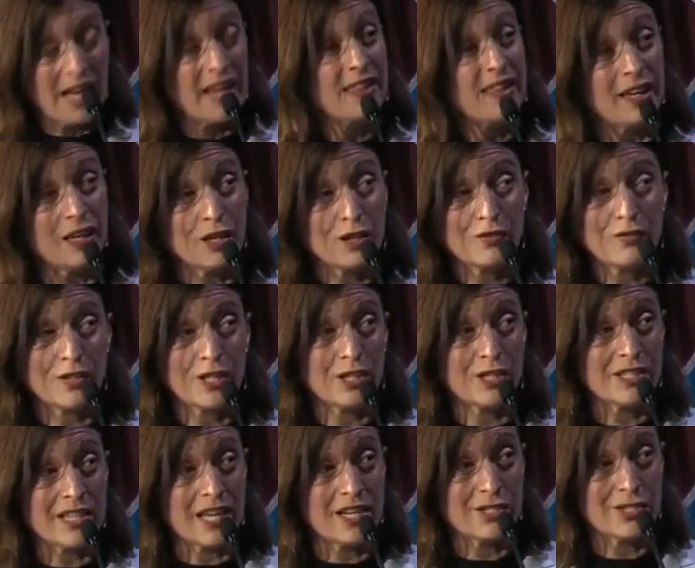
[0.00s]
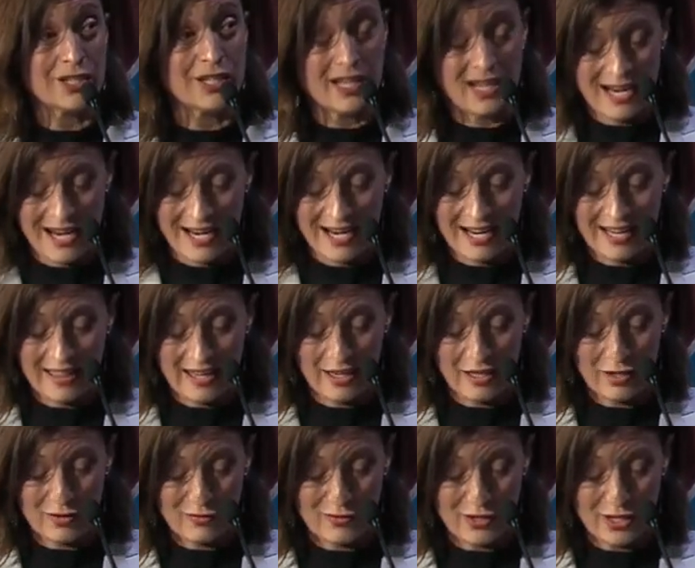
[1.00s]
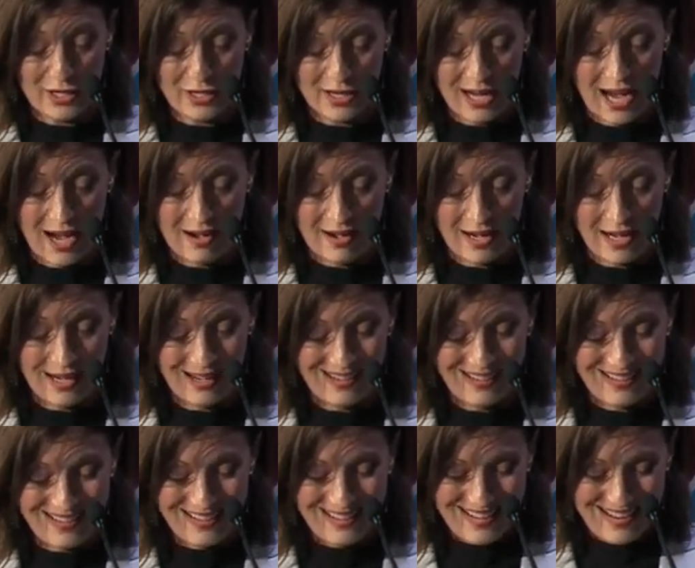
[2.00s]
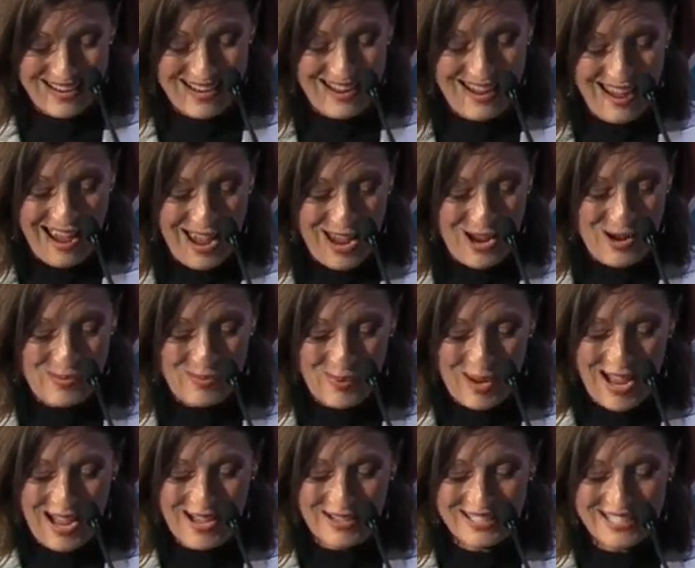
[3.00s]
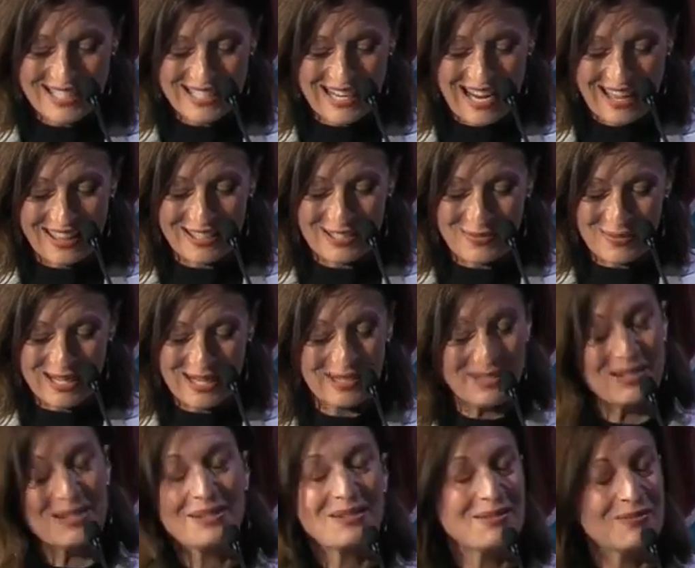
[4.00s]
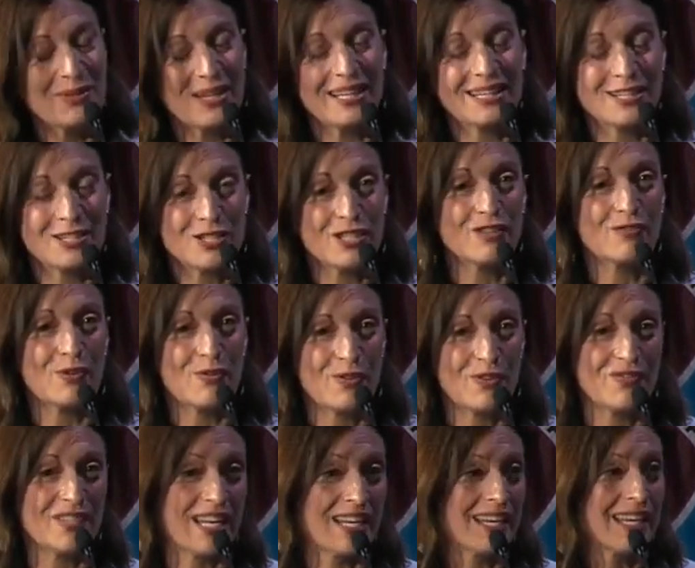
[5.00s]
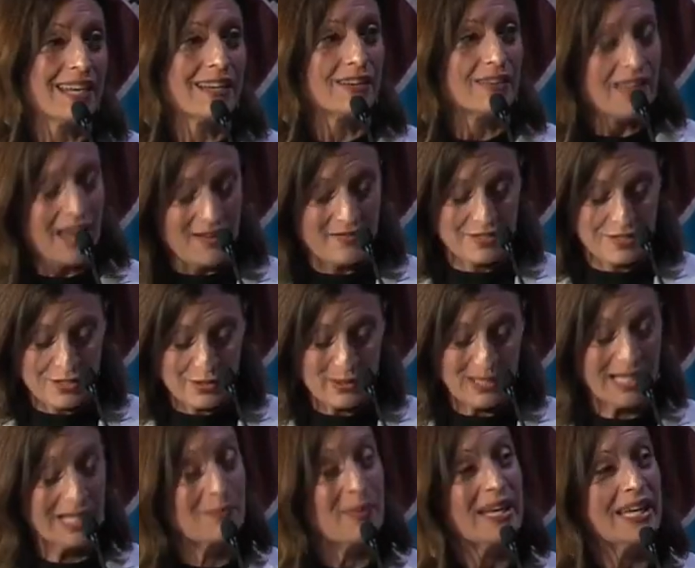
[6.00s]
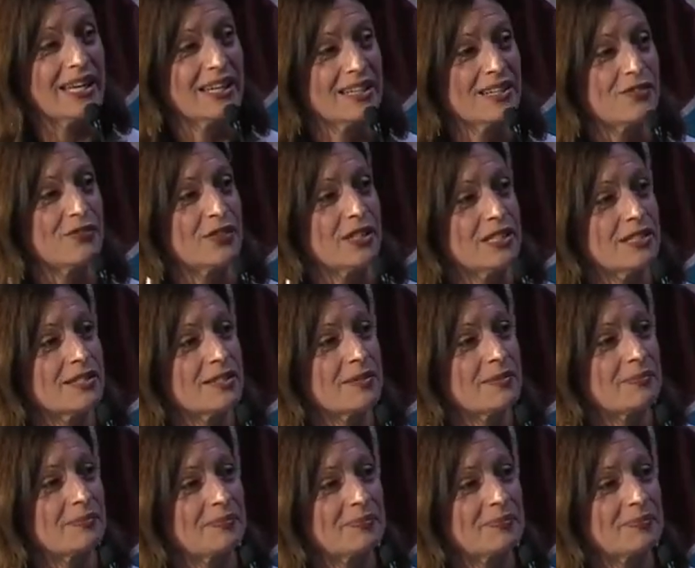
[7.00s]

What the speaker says: I thank you for your attention, and I thank you for your caring. I hope together we can achieve what we've dedicated our lives to doing and making a difference.